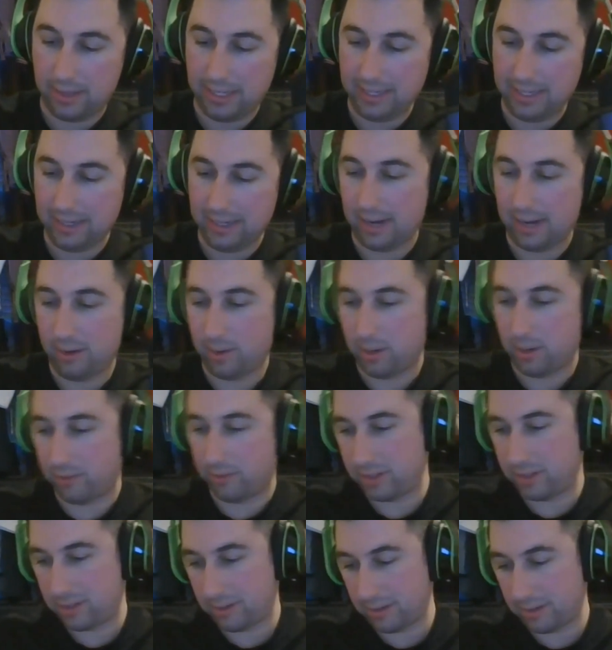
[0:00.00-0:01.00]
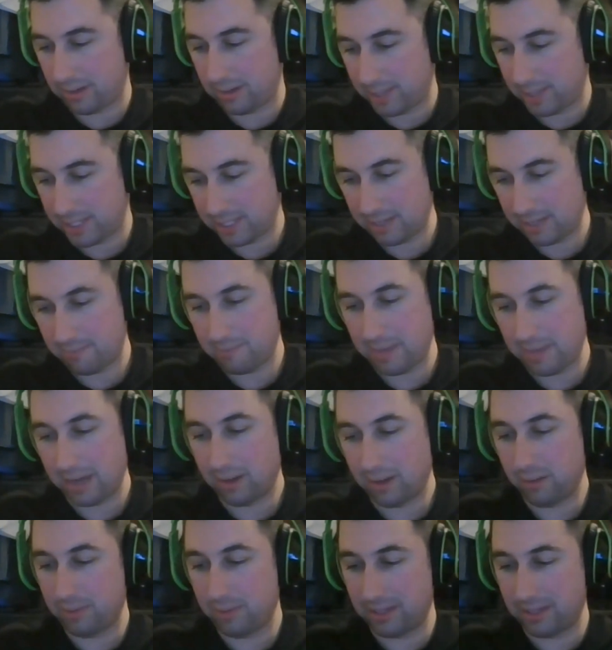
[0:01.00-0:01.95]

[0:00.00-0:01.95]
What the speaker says: think I don't know if it's honestly metal,